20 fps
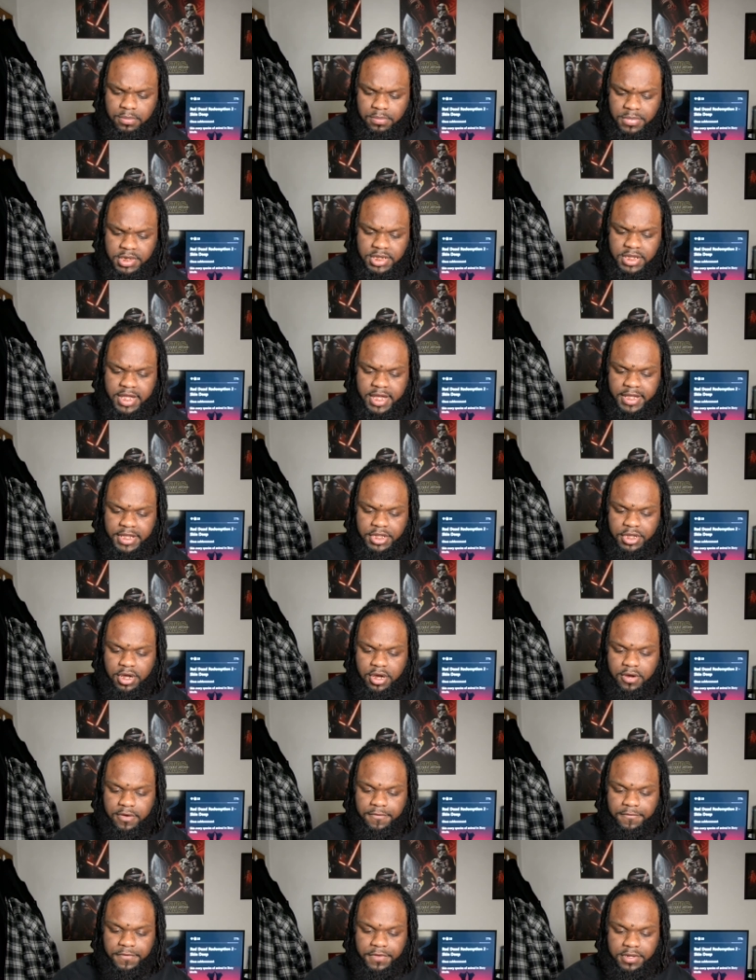But like
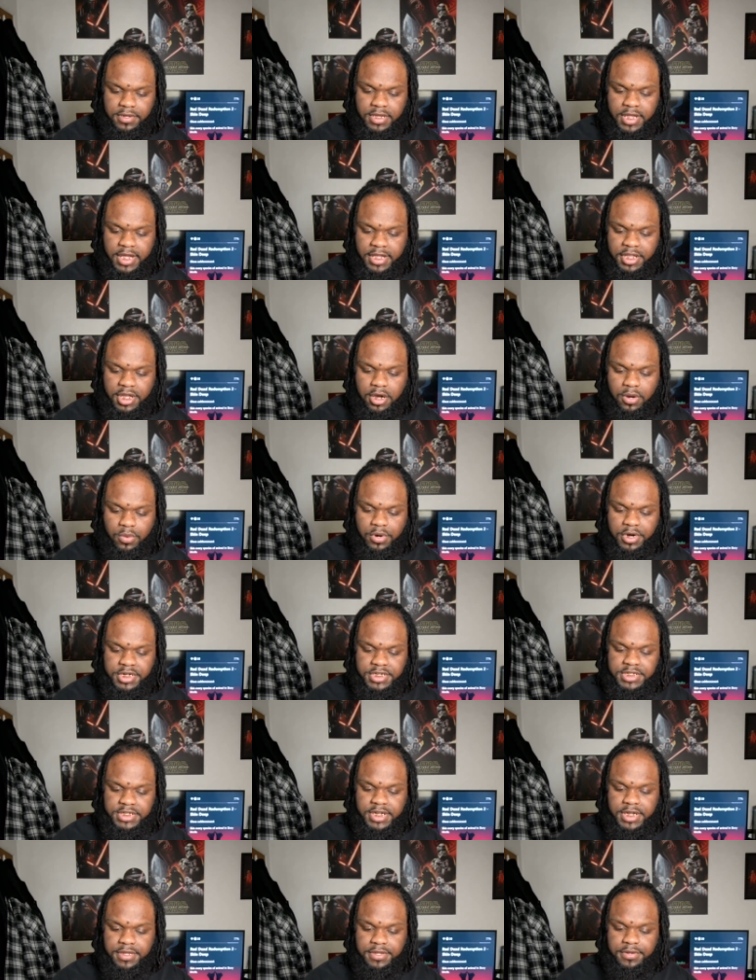y'all feel like y'all work
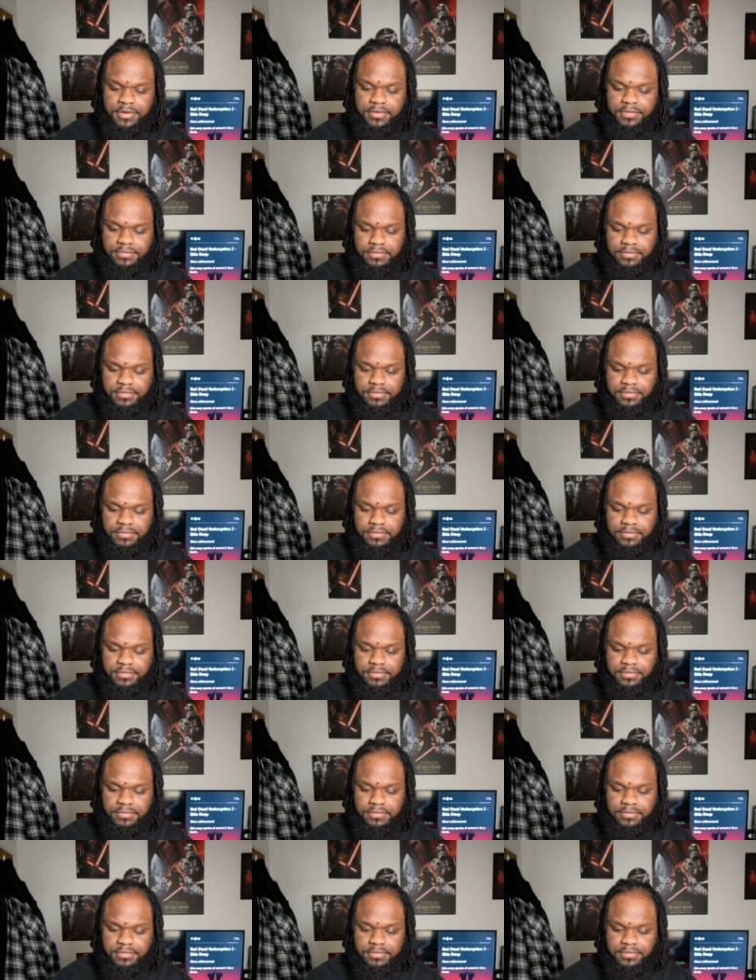together.